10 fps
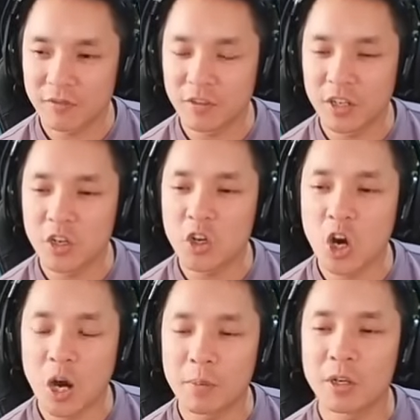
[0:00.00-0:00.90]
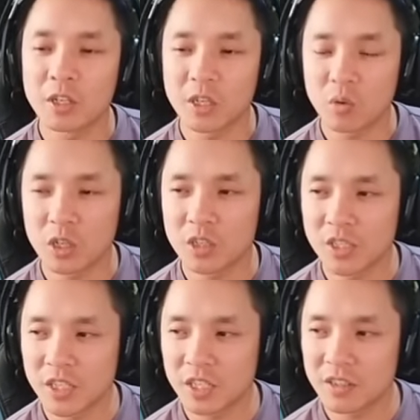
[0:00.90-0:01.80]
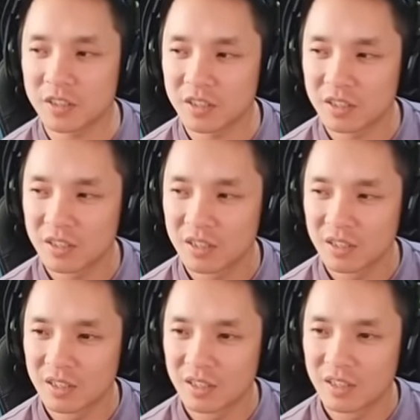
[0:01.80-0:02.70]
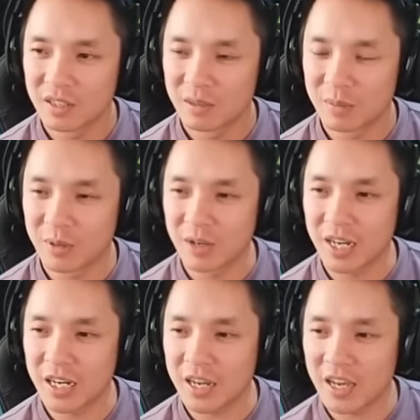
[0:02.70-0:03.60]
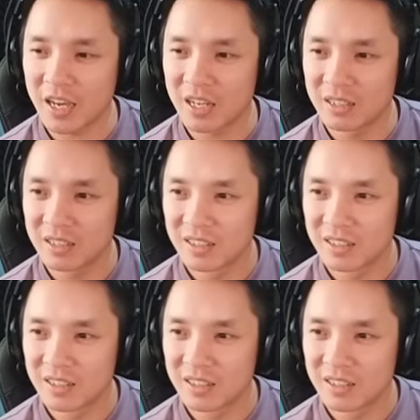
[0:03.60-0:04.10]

phenomenally well since. But right now,